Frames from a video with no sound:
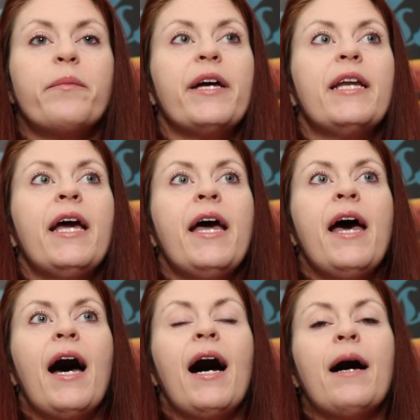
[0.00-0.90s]
but
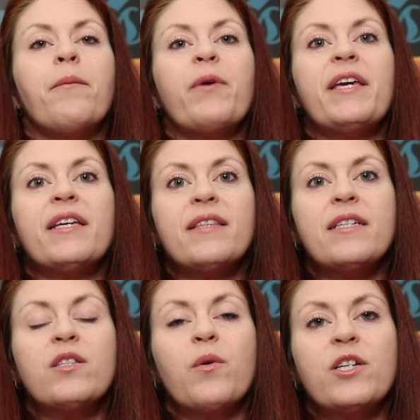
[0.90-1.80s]
we get
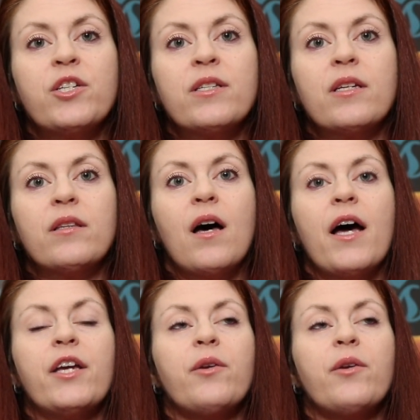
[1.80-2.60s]
these questions a lot.